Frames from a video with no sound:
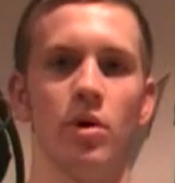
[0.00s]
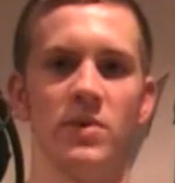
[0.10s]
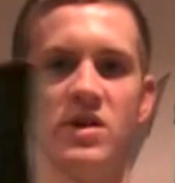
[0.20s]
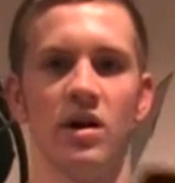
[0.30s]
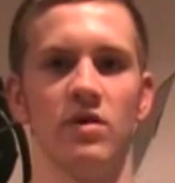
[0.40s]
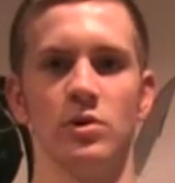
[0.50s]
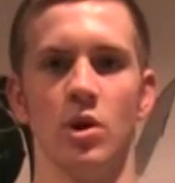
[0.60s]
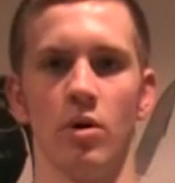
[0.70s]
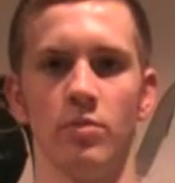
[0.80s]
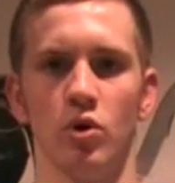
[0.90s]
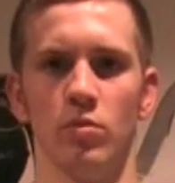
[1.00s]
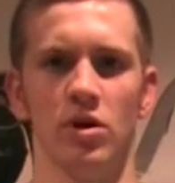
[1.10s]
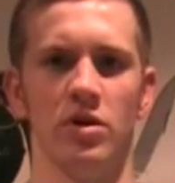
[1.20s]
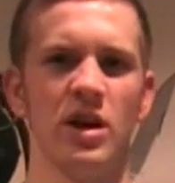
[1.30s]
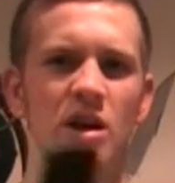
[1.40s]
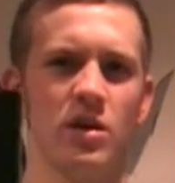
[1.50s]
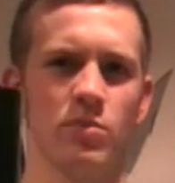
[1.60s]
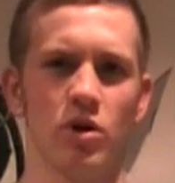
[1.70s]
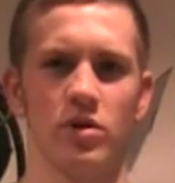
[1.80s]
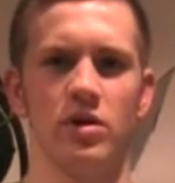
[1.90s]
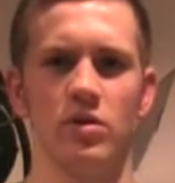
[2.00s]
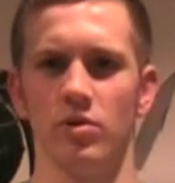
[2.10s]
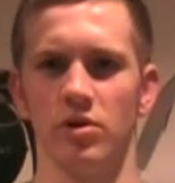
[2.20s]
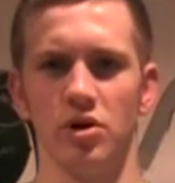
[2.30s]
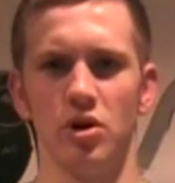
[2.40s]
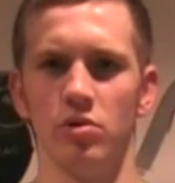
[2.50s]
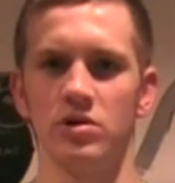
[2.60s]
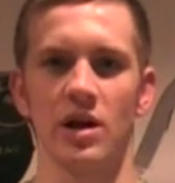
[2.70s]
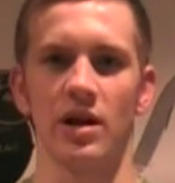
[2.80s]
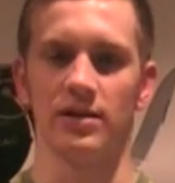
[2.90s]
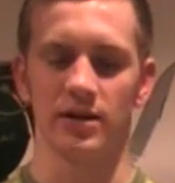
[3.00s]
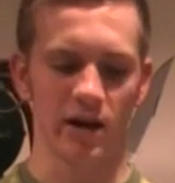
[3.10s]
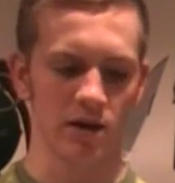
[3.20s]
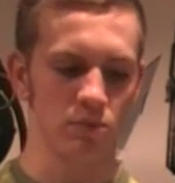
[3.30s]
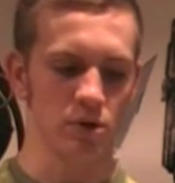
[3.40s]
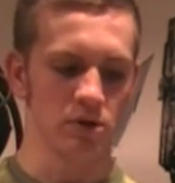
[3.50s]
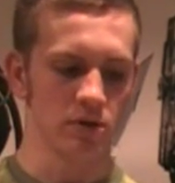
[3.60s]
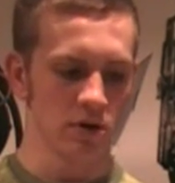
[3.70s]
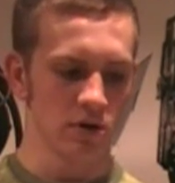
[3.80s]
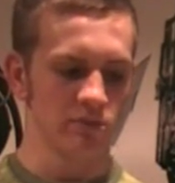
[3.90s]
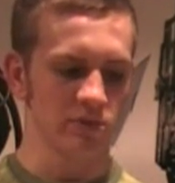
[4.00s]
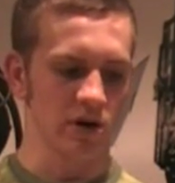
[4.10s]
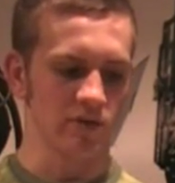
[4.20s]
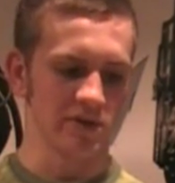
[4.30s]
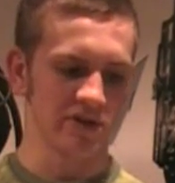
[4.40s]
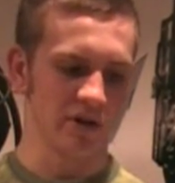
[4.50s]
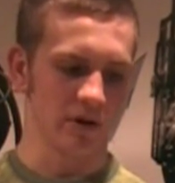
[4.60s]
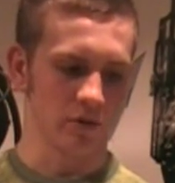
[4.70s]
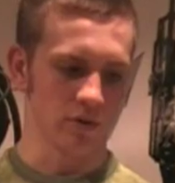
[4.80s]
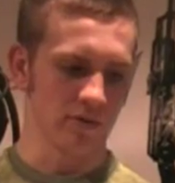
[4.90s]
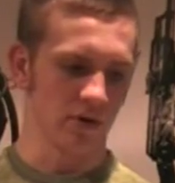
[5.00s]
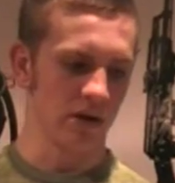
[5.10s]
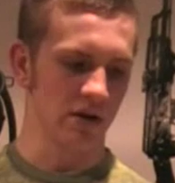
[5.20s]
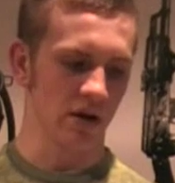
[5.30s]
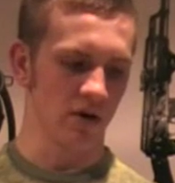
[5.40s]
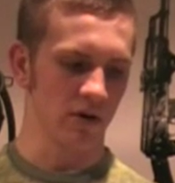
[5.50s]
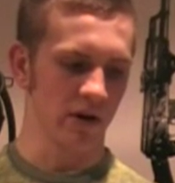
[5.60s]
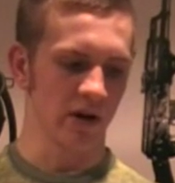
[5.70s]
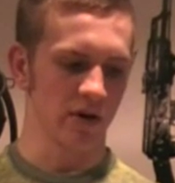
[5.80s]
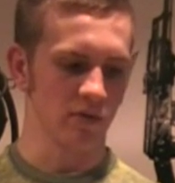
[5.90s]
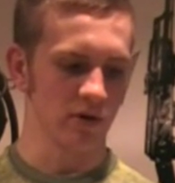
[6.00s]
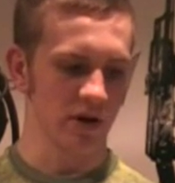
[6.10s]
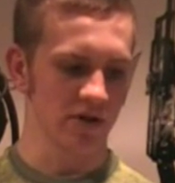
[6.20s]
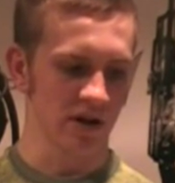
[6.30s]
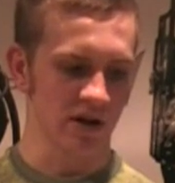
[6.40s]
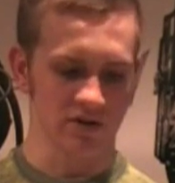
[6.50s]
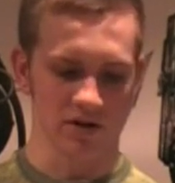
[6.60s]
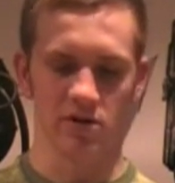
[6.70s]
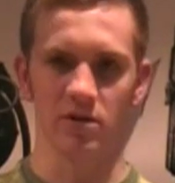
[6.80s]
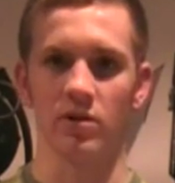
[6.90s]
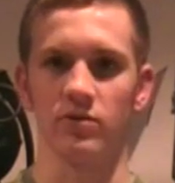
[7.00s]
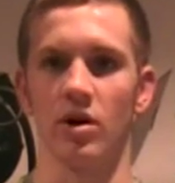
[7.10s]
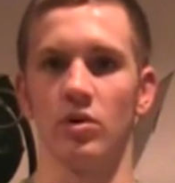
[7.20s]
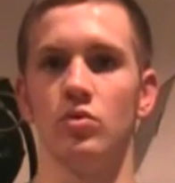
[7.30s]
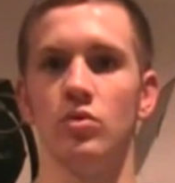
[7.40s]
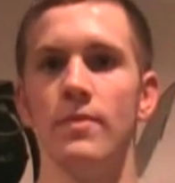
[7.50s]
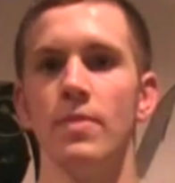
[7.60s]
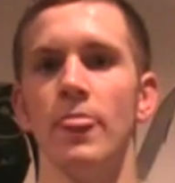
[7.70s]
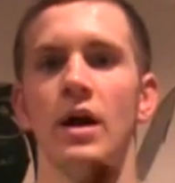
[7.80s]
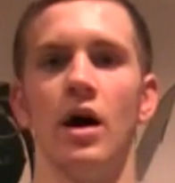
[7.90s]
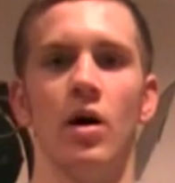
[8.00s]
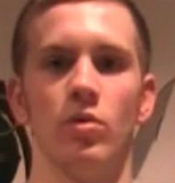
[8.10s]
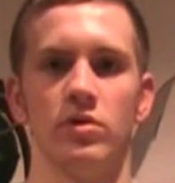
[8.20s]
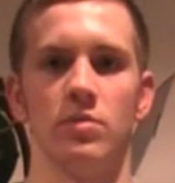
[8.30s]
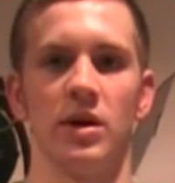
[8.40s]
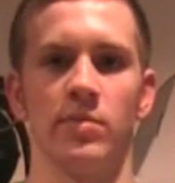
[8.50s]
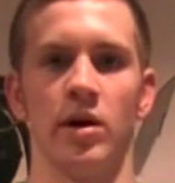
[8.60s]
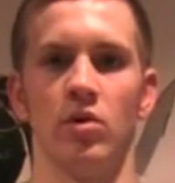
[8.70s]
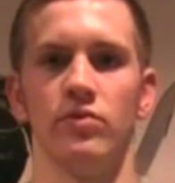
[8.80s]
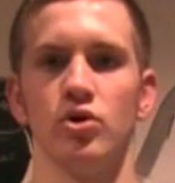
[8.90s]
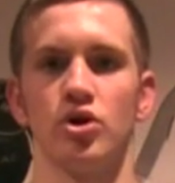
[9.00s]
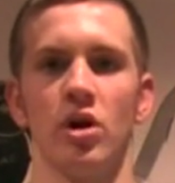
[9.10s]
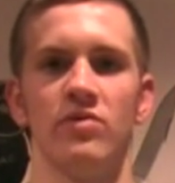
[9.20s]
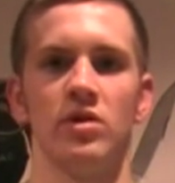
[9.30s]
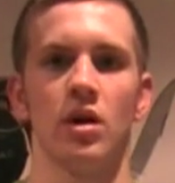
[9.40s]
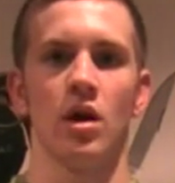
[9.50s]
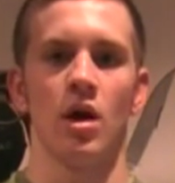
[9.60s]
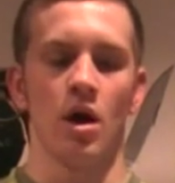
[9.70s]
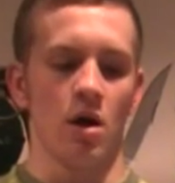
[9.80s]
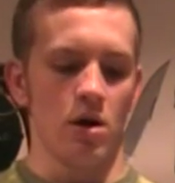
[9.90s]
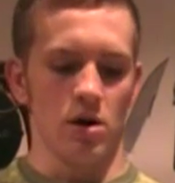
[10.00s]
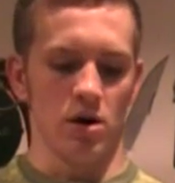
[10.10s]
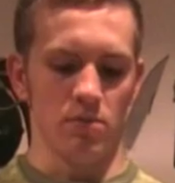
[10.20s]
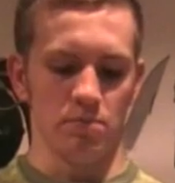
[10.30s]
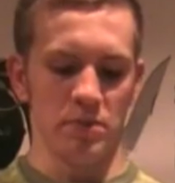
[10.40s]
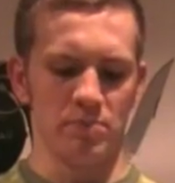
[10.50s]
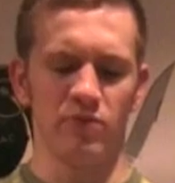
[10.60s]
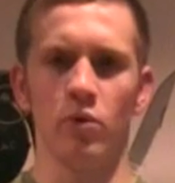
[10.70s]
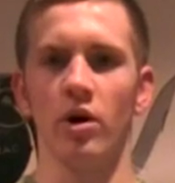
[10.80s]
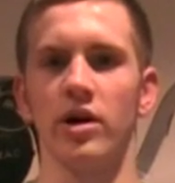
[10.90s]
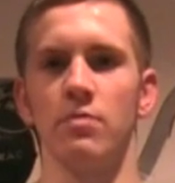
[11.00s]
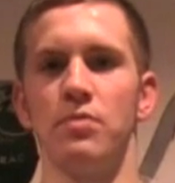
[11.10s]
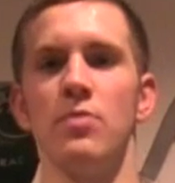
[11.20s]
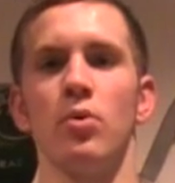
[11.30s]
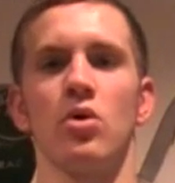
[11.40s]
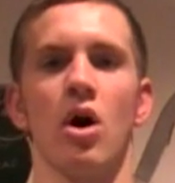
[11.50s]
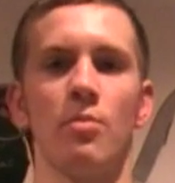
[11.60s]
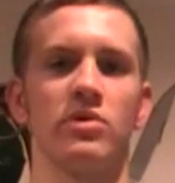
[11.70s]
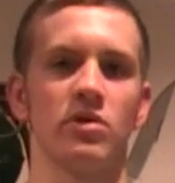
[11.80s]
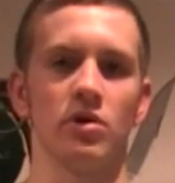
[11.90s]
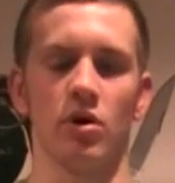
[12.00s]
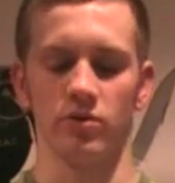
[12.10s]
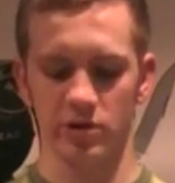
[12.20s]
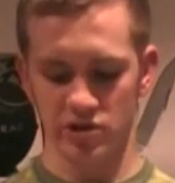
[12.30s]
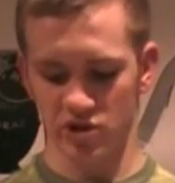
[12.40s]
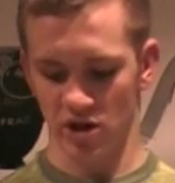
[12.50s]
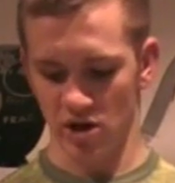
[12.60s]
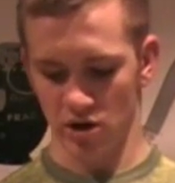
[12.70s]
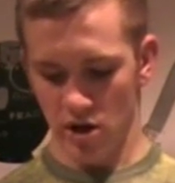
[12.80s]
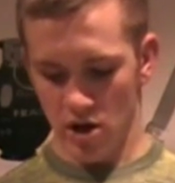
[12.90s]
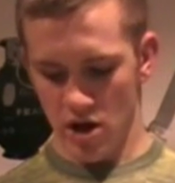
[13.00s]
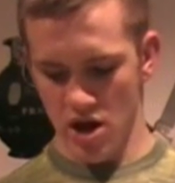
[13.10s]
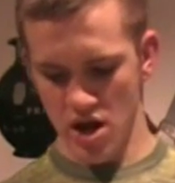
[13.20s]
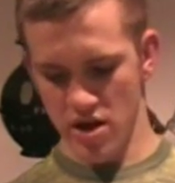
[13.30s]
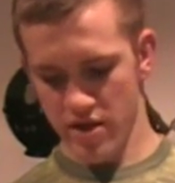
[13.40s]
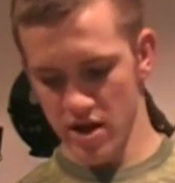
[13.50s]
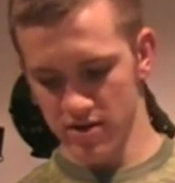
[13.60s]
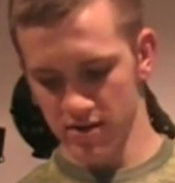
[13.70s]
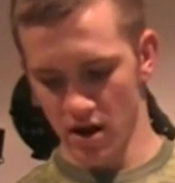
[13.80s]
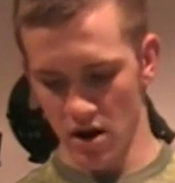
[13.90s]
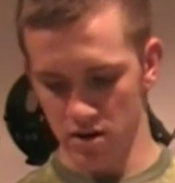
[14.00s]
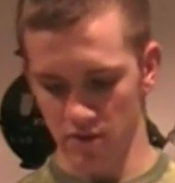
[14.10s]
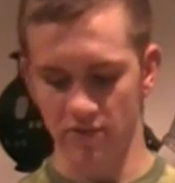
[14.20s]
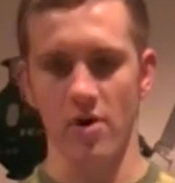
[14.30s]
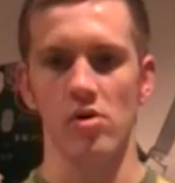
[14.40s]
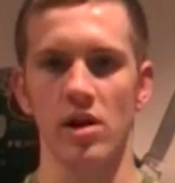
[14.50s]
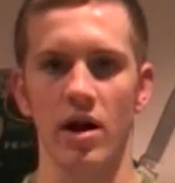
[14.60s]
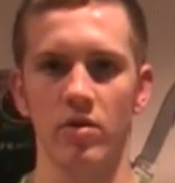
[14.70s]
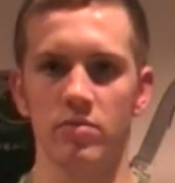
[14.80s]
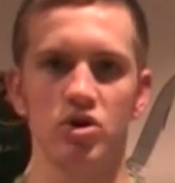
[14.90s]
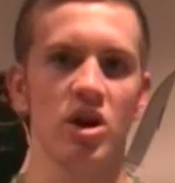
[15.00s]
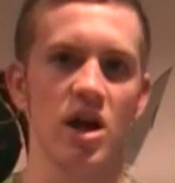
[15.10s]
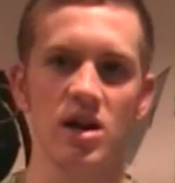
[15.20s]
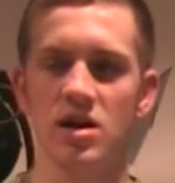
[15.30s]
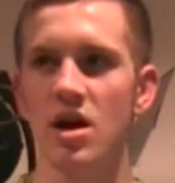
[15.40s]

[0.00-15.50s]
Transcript: made out of a lawnmower blade. You probably didn't really notice that in the game, but I'm kind of a stickler for detail, and I realized that, and I thought that was kind of cool. I wanted to make my own version of it. But before I get people commenting on this saying, hey, that's not the Fallout Machete,